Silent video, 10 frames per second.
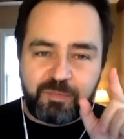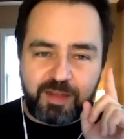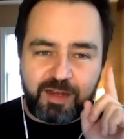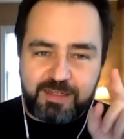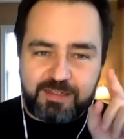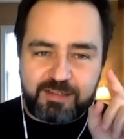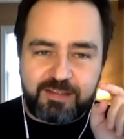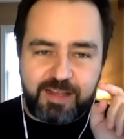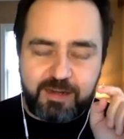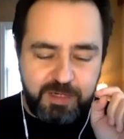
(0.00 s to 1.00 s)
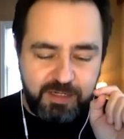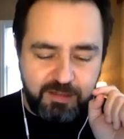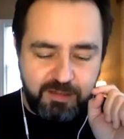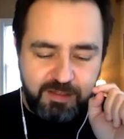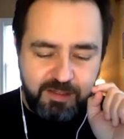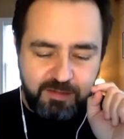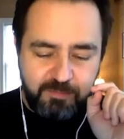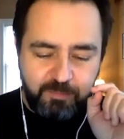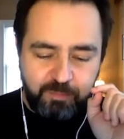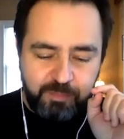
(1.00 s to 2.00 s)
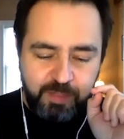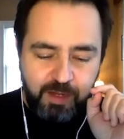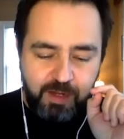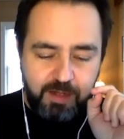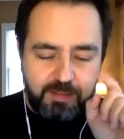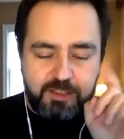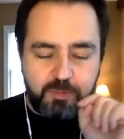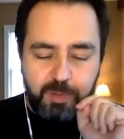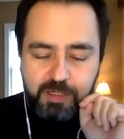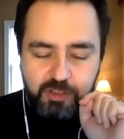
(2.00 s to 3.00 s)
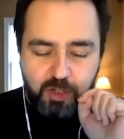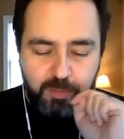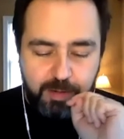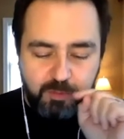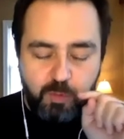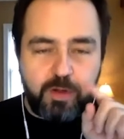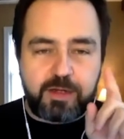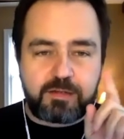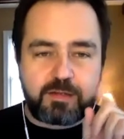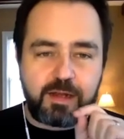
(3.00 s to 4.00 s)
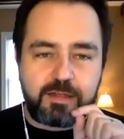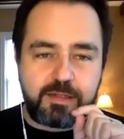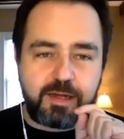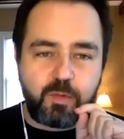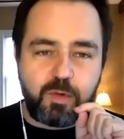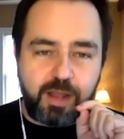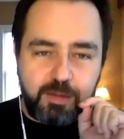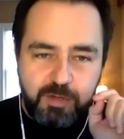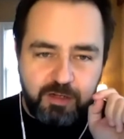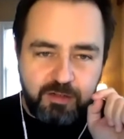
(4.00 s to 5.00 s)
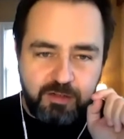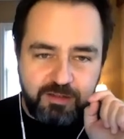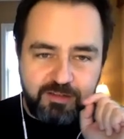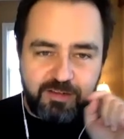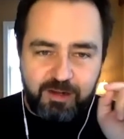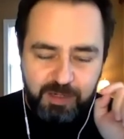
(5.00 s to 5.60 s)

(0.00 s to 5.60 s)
I need to see that immediately. Despite Joe Bob's warnings, the 1981 Nightmare is on